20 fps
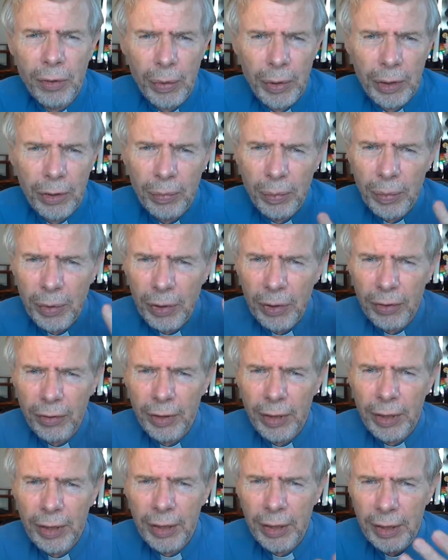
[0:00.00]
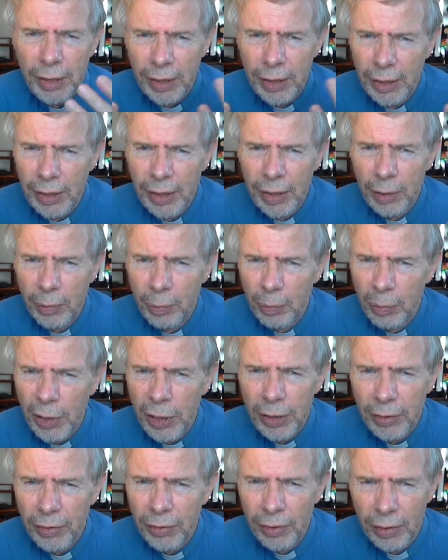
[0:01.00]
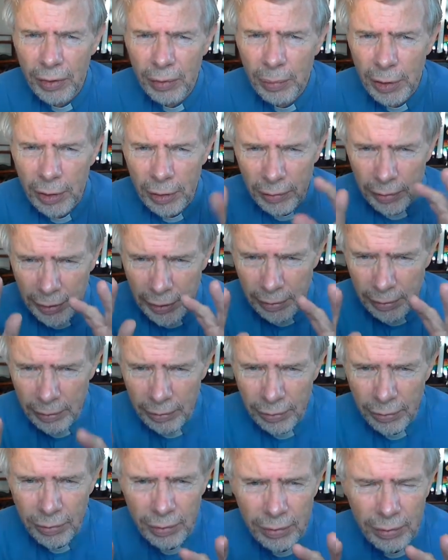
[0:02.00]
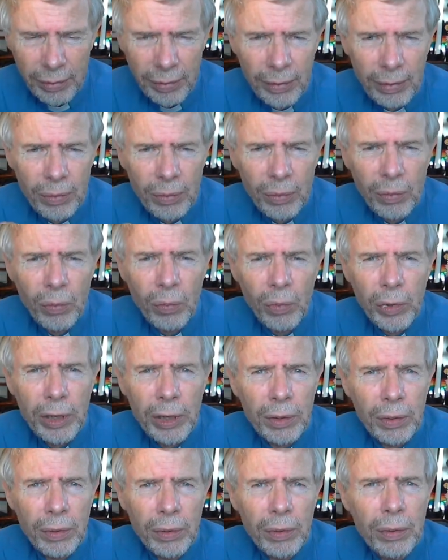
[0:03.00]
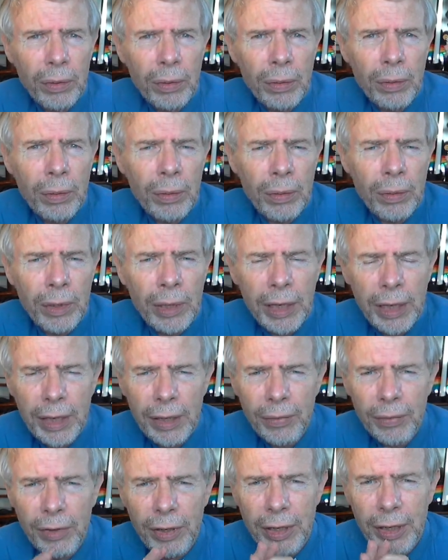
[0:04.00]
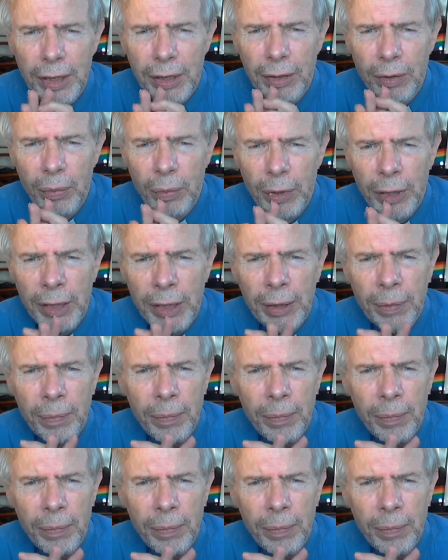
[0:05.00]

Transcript: hours because then any bugs that have been around will all have decayed away.